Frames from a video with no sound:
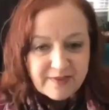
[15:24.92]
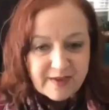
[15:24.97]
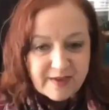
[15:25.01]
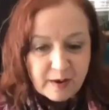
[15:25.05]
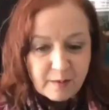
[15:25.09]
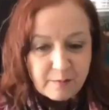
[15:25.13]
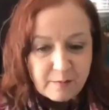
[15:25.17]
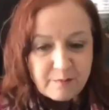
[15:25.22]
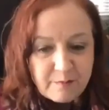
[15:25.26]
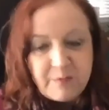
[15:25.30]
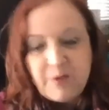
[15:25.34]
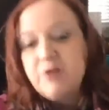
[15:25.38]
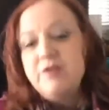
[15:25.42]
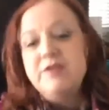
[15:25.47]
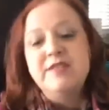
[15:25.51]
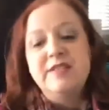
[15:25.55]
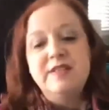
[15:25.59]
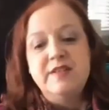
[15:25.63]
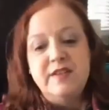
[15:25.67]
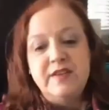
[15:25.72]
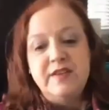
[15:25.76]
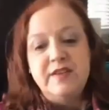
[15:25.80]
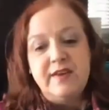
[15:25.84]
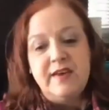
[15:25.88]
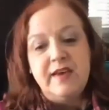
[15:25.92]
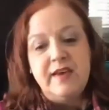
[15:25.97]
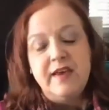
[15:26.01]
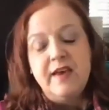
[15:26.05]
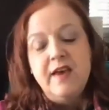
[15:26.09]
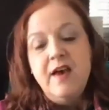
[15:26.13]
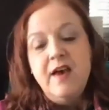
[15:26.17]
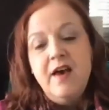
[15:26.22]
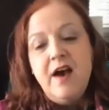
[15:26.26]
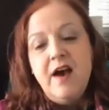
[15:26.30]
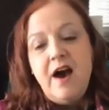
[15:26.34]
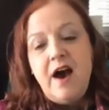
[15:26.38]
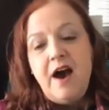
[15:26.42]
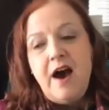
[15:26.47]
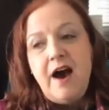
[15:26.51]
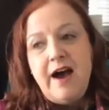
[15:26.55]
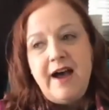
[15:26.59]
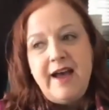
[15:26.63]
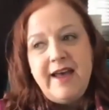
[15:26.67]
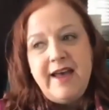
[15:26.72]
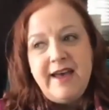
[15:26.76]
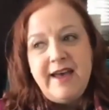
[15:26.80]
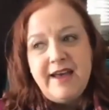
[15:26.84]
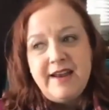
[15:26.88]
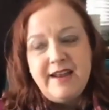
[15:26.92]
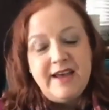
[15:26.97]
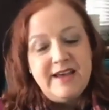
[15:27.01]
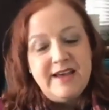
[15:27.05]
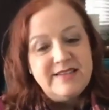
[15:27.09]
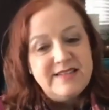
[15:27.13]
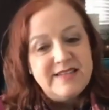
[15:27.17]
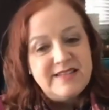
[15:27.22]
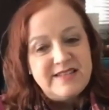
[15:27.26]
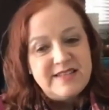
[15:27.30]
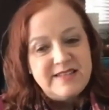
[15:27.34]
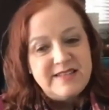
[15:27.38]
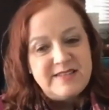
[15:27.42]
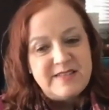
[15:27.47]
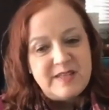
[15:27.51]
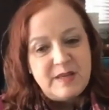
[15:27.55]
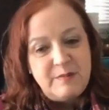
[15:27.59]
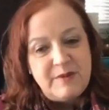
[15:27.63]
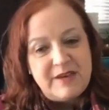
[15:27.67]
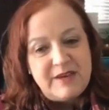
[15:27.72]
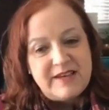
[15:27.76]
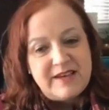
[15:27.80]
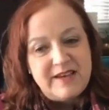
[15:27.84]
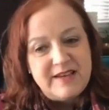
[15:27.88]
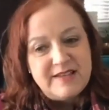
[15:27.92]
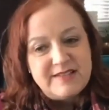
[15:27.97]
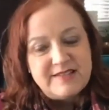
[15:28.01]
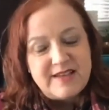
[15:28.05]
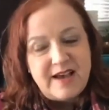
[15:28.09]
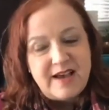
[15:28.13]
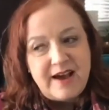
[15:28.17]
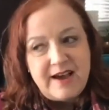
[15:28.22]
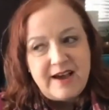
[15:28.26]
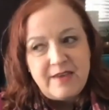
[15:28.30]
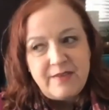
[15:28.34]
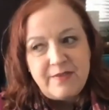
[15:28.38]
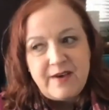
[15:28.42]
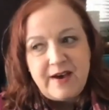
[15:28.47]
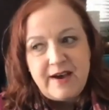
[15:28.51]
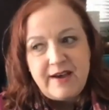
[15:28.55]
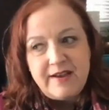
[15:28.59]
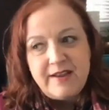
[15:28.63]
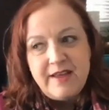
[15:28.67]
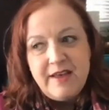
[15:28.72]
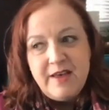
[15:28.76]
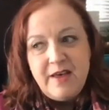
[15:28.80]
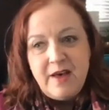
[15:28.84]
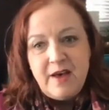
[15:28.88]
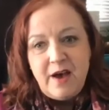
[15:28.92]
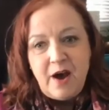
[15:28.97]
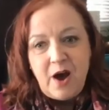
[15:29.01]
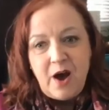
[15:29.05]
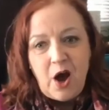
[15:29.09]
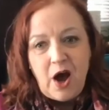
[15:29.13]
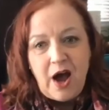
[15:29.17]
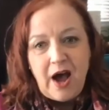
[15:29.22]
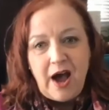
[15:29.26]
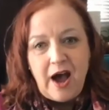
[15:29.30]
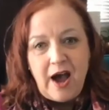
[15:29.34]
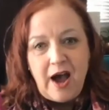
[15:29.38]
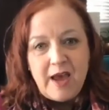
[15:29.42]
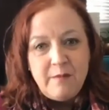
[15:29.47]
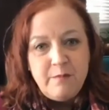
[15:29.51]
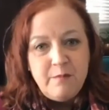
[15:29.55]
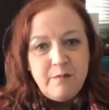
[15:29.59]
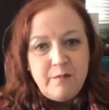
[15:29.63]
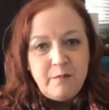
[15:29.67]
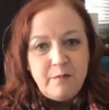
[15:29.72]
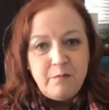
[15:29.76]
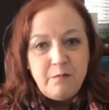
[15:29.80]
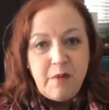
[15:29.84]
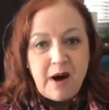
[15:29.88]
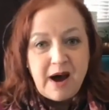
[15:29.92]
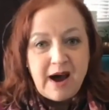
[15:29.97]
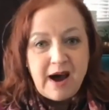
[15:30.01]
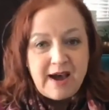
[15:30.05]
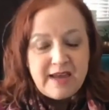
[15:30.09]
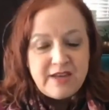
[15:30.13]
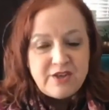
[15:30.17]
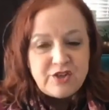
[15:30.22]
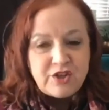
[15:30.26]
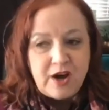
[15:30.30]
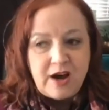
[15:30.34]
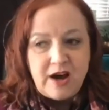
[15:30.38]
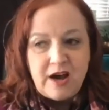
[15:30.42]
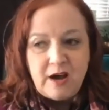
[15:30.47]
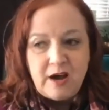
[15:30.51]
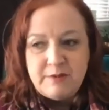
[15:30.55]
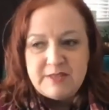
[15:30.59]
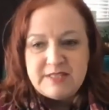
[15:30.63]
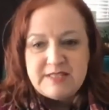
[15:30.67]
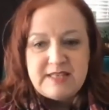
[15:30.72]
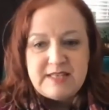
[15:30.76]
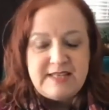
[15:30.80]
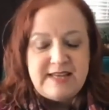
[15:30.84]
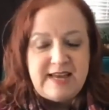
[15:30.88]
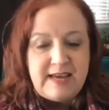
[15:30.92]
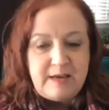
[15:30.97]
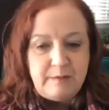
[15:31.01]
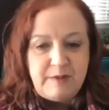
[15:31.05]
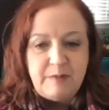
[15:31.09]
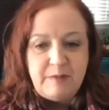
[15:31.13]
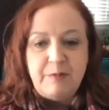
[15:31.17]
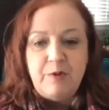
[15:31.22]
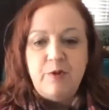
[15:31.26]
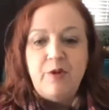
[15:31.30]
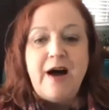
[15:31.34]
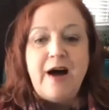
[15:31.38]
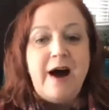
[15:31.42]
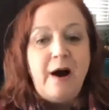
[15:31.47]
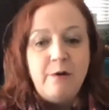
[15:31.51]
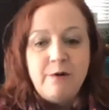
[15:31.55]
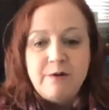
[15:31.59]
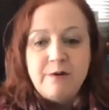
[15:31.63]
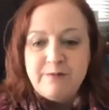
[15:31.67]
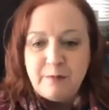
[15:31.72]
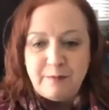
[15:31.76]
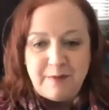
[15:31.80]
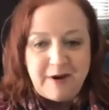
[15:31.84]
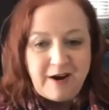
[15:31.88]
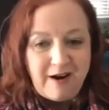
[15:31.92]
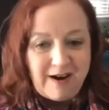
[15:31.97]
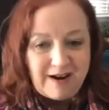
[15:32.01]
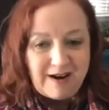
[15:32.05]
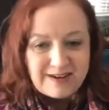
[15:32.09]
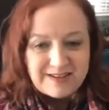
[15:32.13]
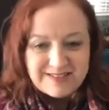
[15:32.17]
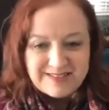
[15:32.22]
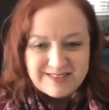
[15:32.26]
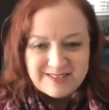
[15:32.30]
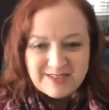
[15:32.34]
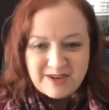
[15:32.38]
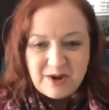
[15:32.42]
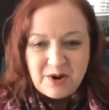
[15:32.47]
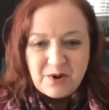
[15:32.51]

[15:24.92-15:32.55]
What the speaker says: them personally. I had a hesitancy because I thought, my job is to take people out of a box,